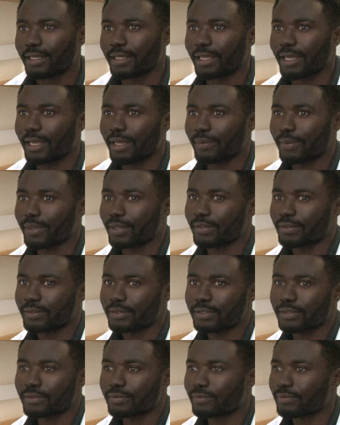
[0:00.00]
Yeah,
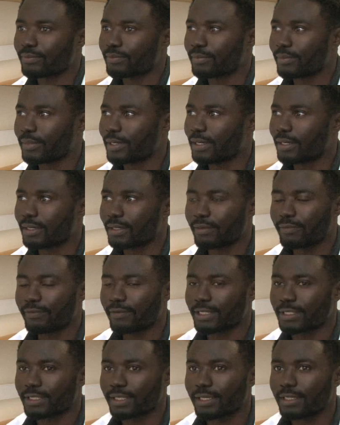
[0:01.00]
because the
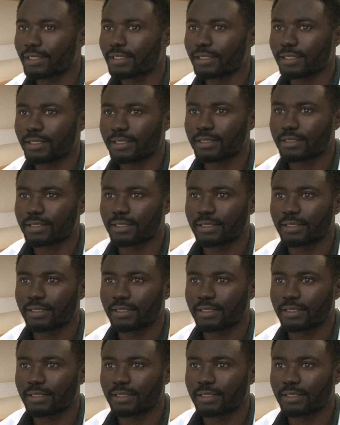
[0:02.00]
facilities